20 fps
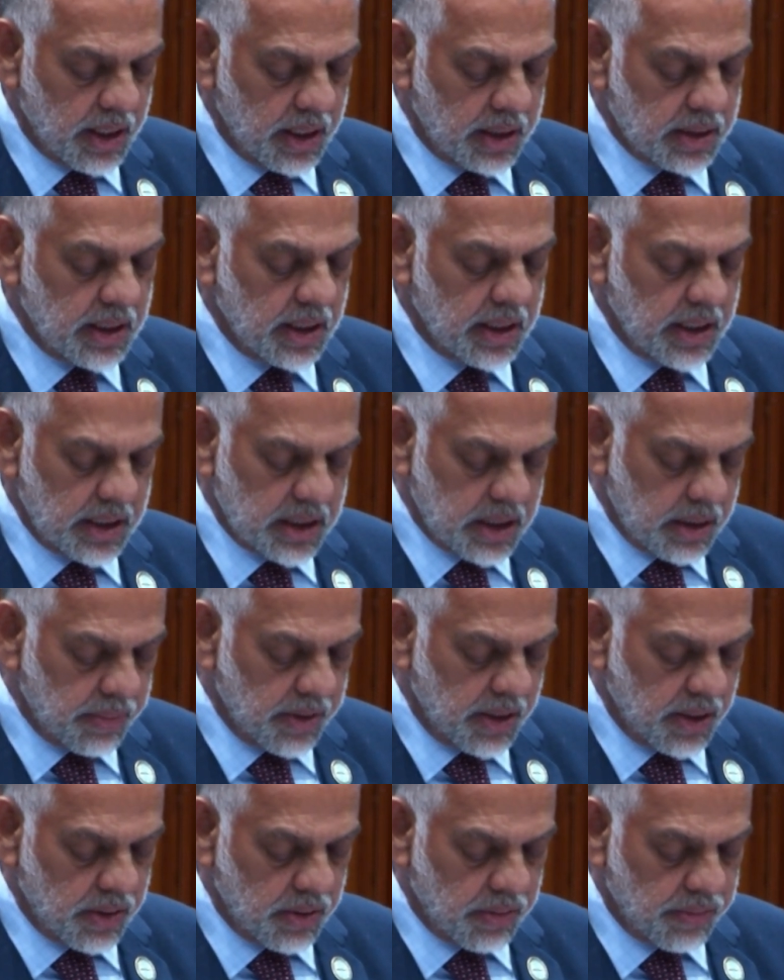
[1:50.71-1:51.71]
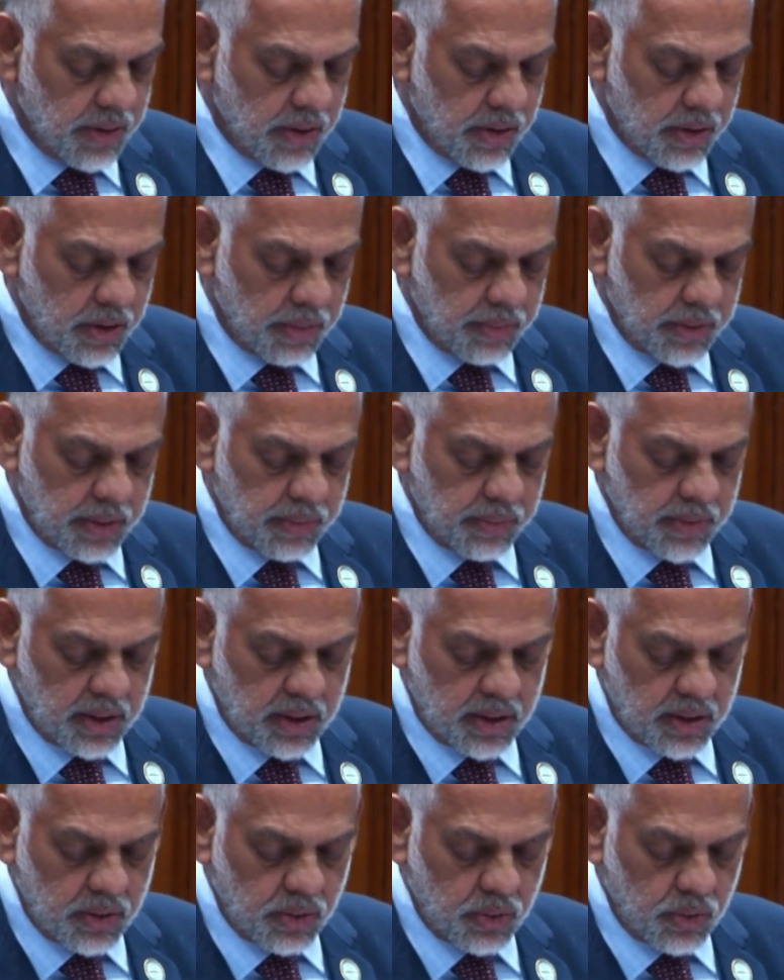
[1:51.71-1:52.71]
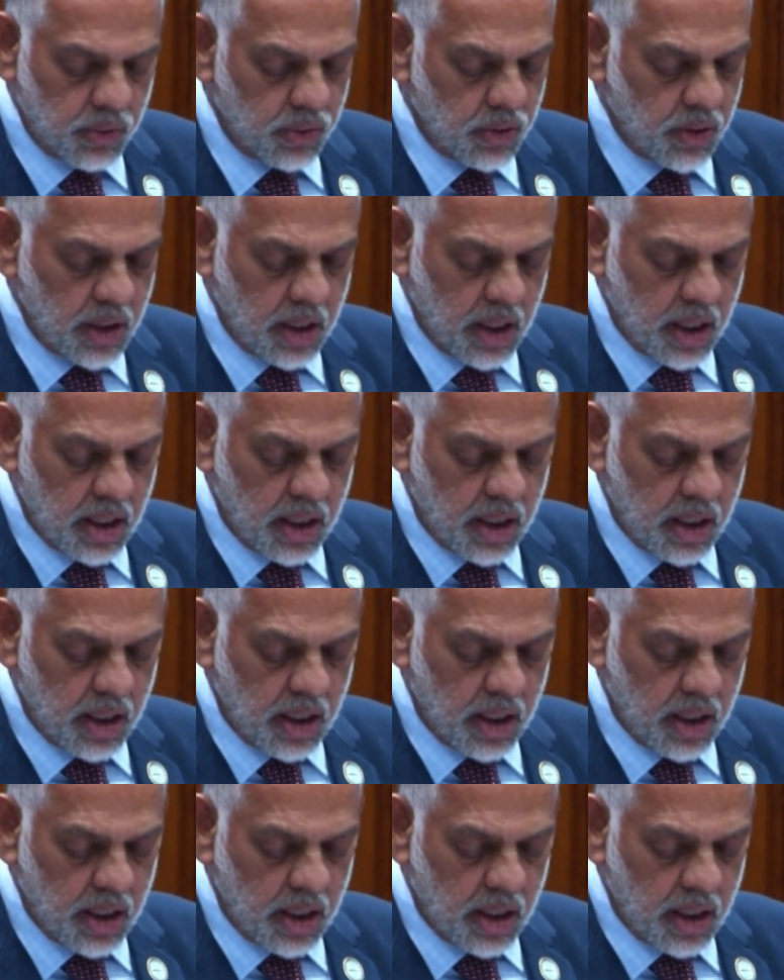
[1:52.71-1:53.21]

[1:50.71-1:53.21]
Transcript: is a testament of our commitment to